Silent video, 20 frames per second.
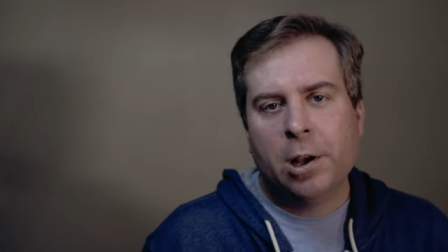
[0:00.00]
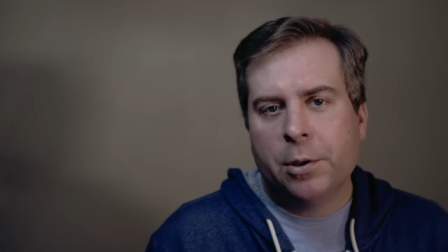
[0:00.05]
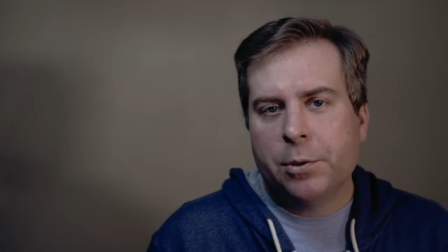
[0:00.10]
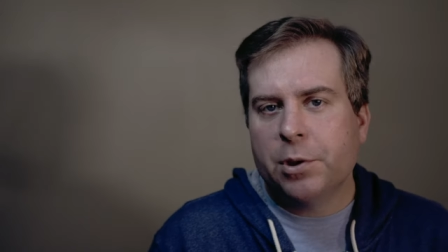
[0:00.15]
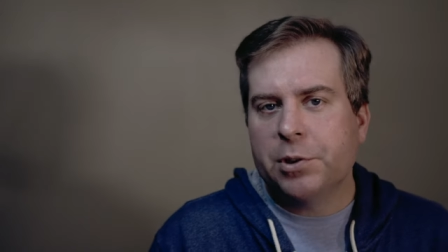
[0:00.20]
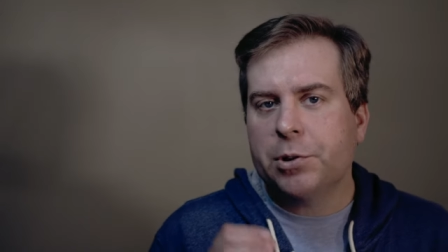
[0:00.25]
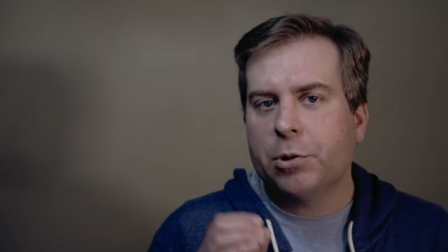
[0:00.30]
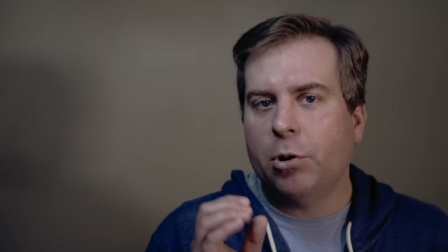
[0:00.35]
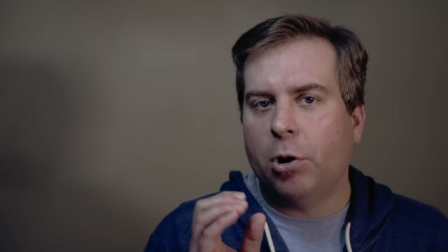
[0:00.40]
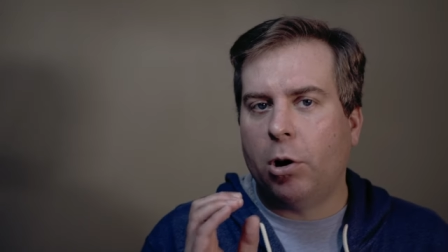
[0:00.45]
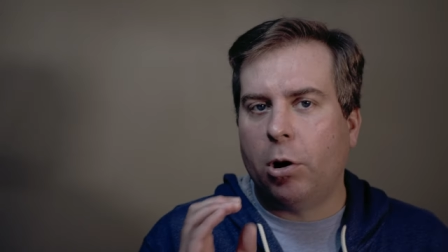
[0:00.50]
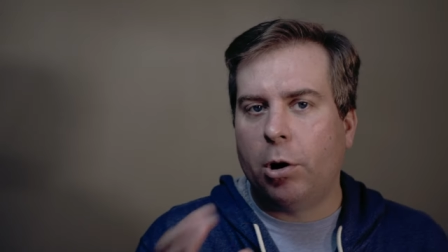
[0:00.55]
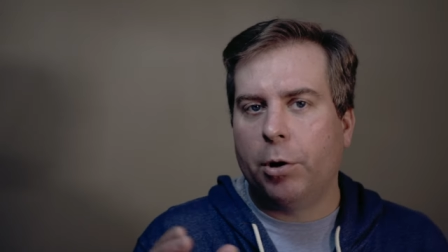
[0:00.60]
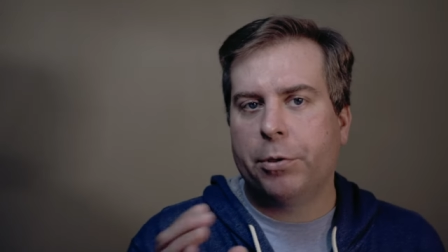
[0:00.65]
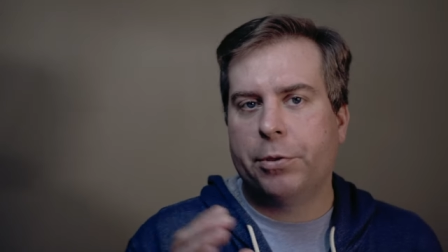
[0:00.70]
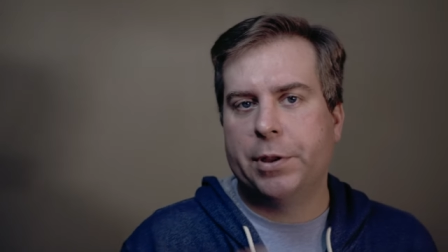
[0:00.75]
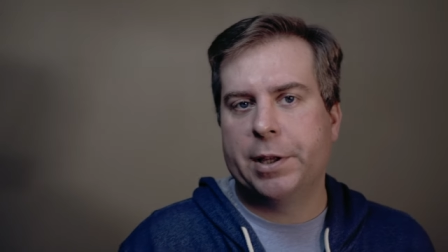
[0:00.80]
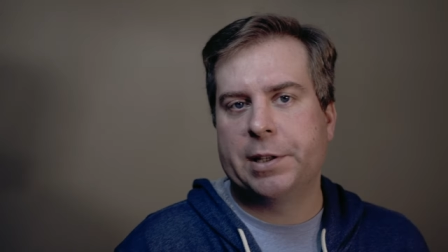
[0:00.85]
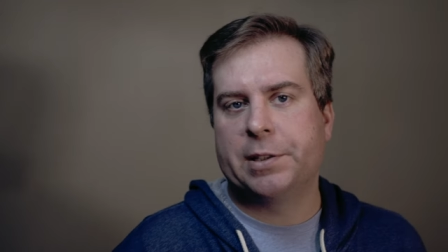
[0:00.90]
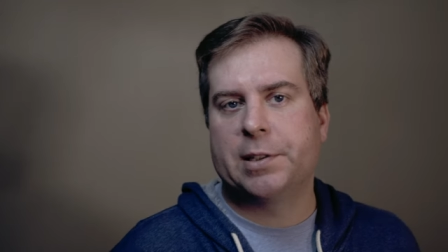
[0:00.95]
Those are all
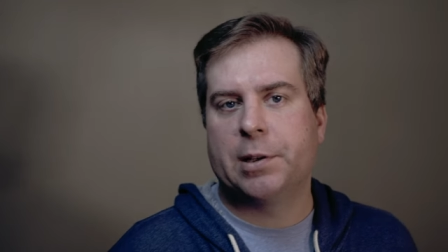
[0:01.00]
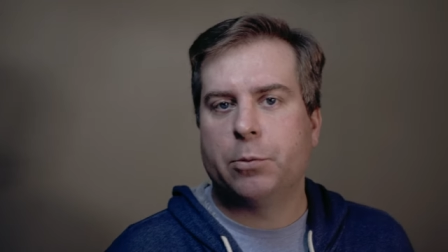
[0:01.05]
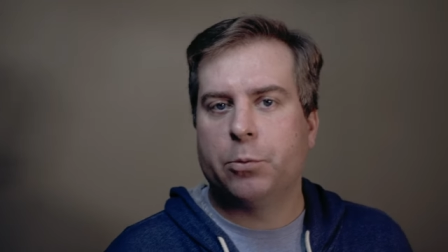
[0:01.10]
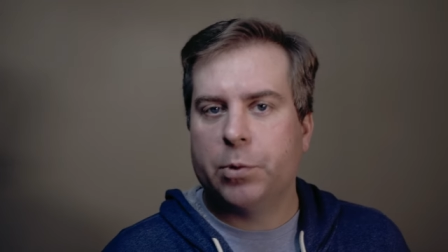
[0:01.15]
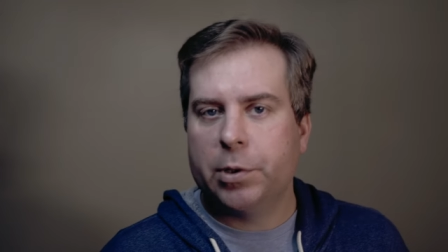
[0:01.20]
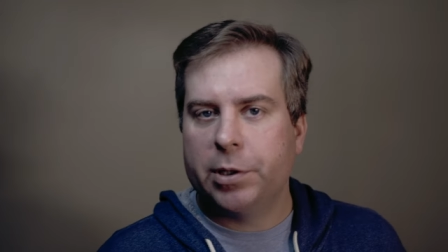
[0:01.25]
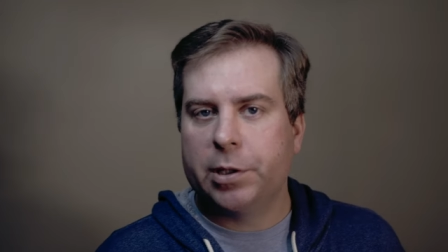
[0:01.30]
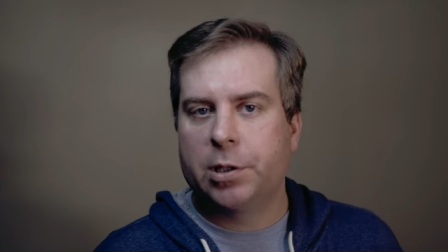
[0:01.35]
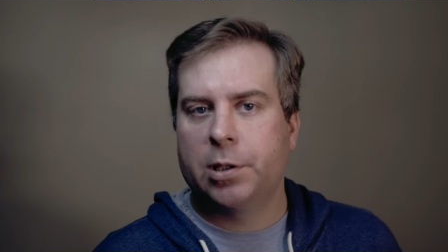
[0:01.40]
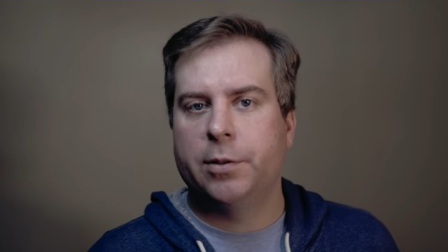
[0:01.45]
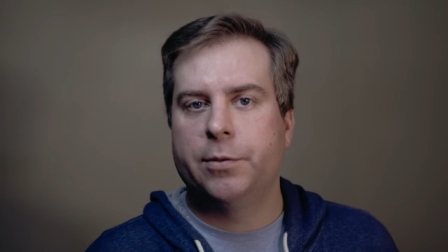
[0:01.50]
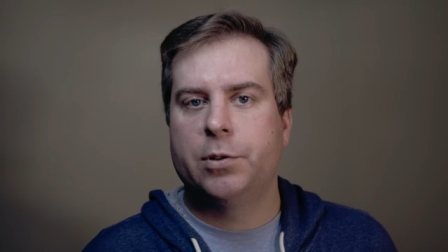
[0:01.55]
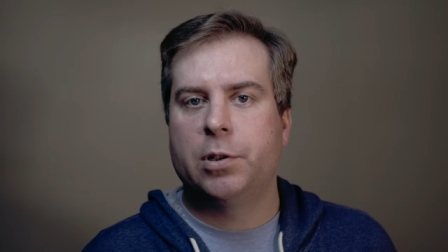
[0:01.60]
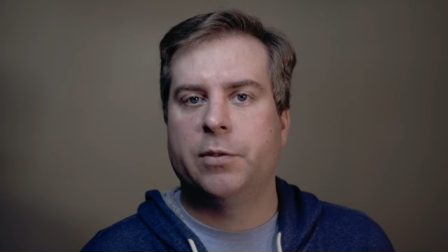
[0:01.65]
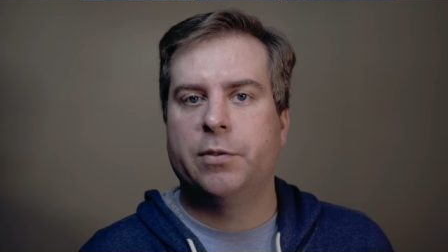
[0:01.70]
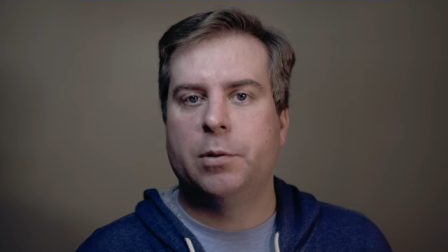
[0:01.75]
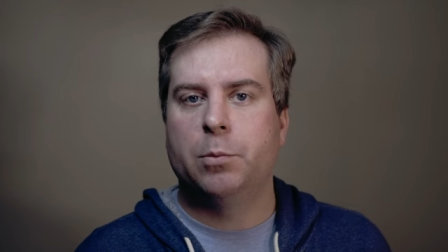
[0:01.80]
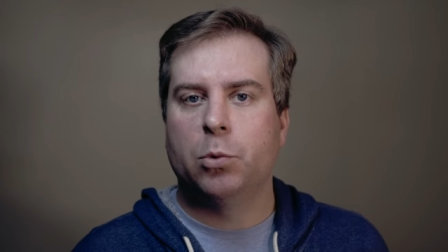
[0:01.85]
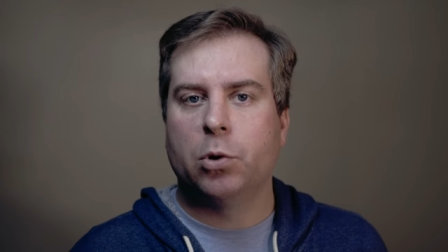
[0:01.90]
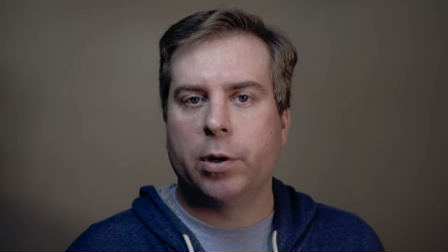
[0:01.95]
things that really could have
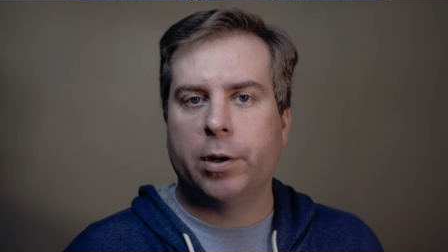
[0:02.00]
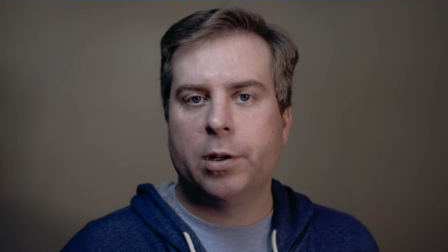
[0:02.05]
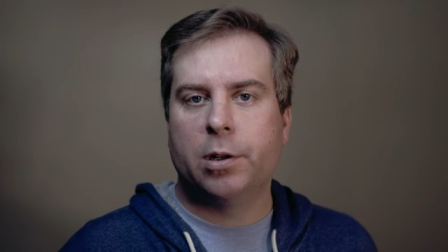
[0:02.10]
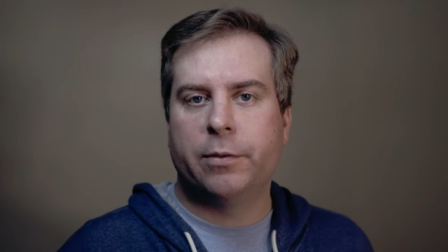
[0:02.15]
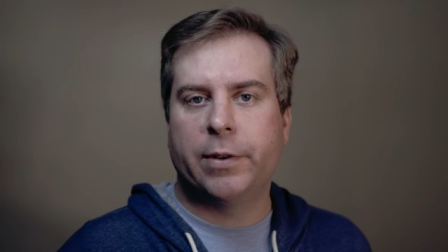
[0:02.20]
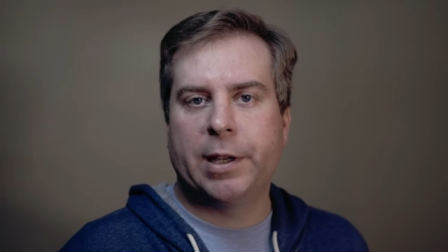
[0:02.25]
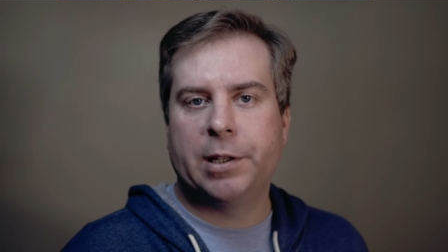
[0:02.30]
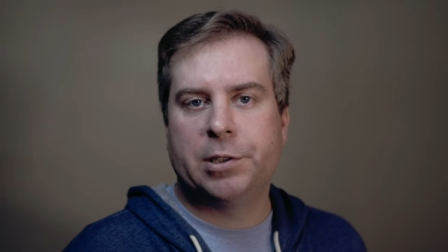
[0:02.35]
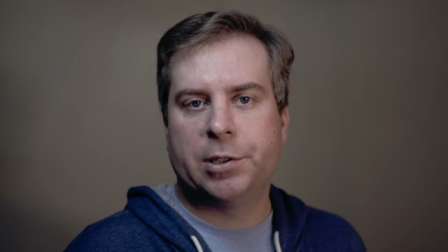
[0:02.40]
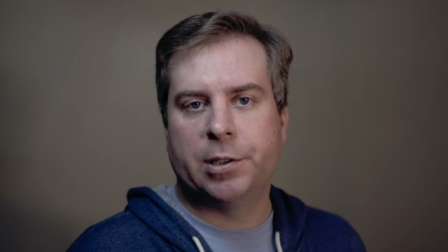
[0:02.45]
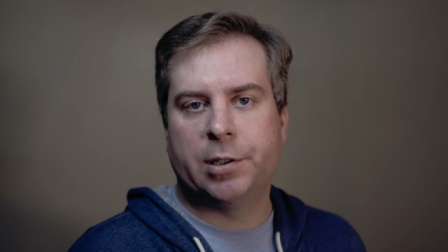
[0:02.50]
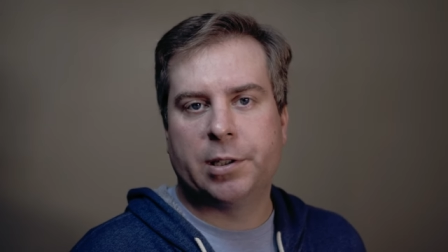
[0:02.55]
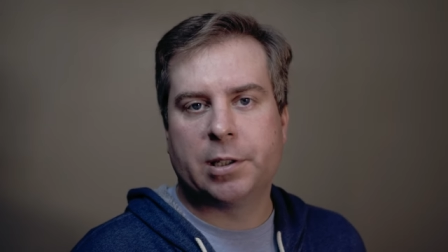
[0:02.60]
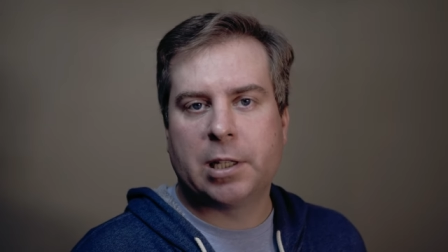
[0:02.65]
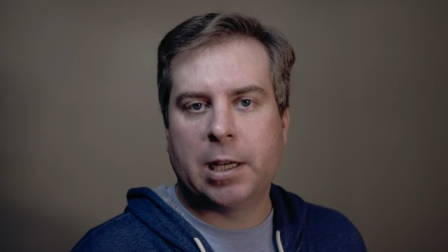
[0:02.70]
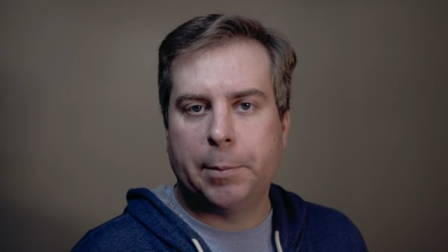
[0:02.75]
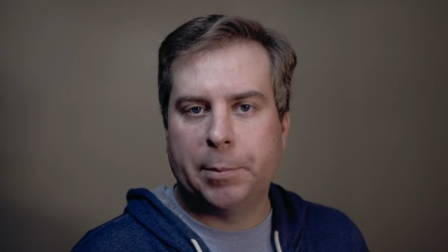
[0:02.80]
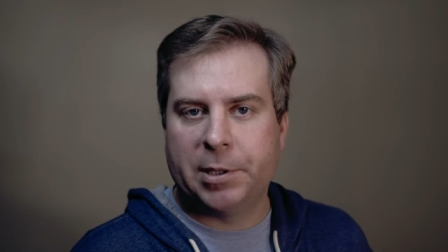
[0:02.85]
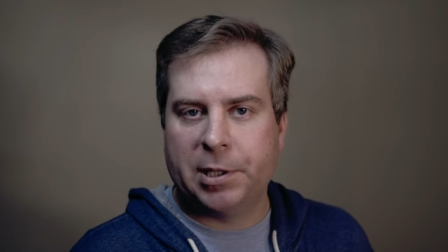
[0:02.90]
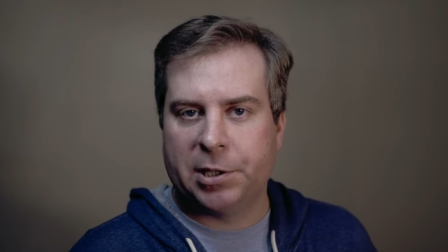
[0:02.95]
driven more innovation and
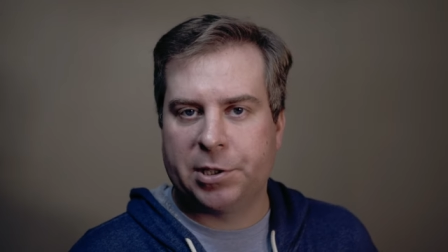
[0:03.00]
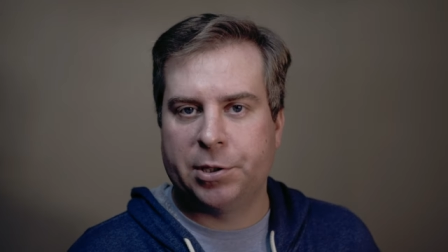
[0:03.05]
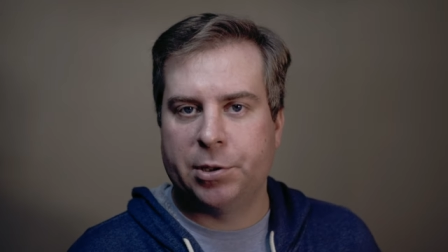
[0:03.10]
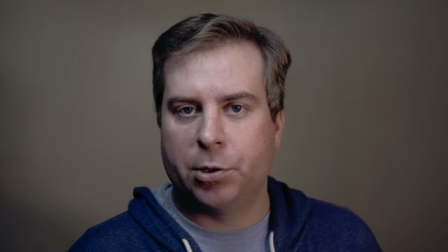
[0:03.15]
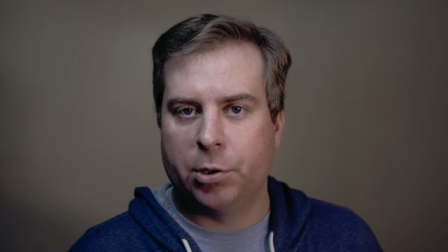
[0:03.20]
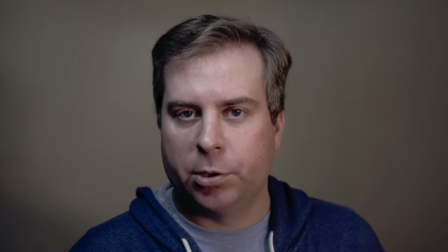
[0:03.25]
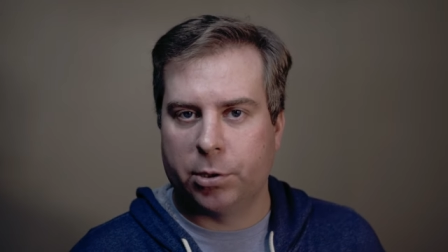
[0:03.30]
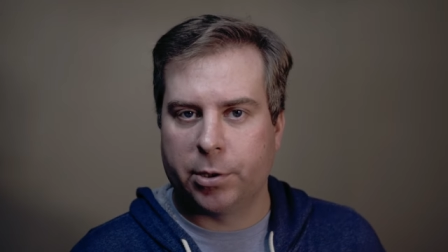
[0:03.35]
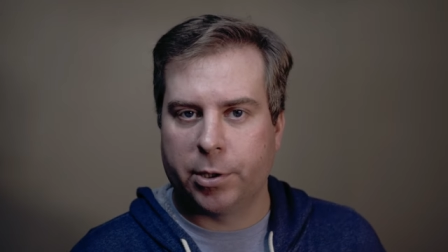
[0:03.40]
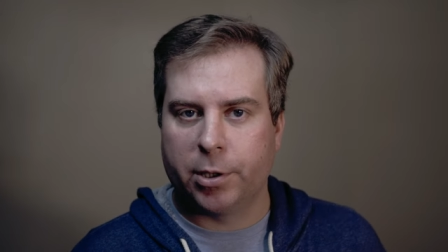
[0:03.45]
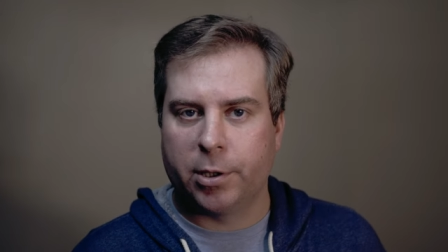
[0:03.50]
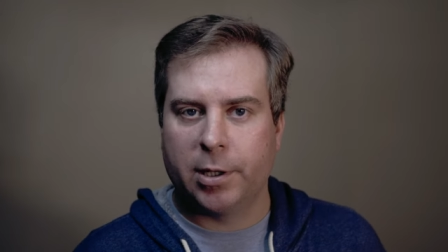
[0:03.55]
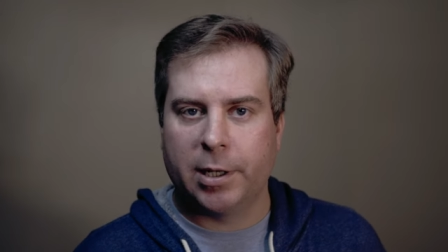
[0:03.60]
competition earlier,